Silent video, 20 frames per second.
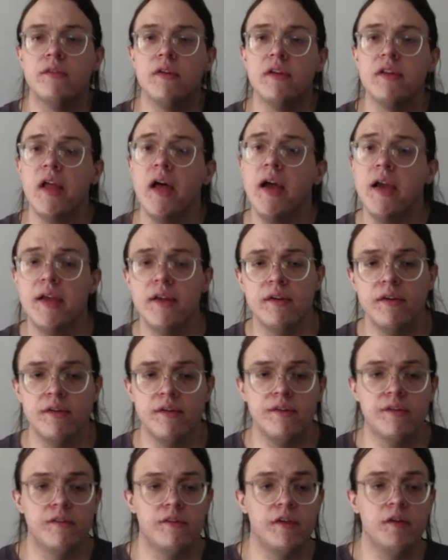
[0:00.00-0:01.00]
to light
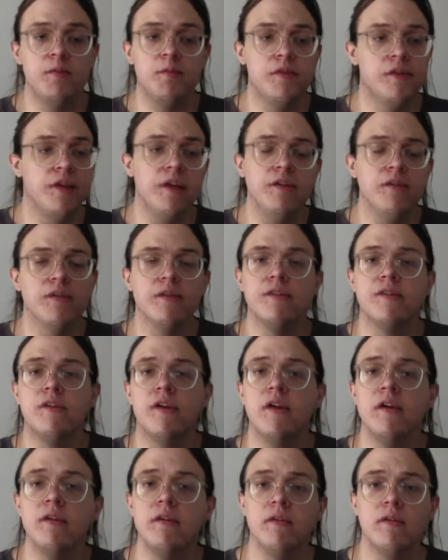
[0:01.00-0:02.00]
seems
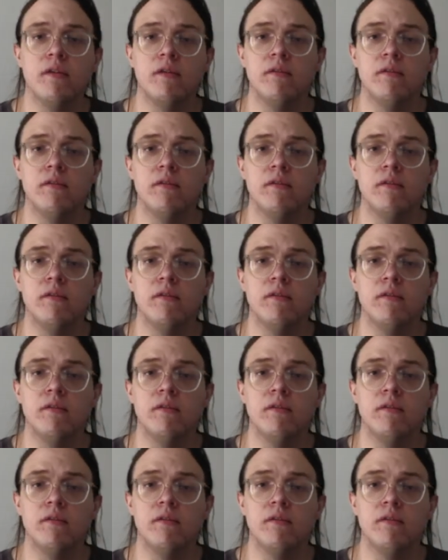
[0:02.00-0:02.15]
interesting,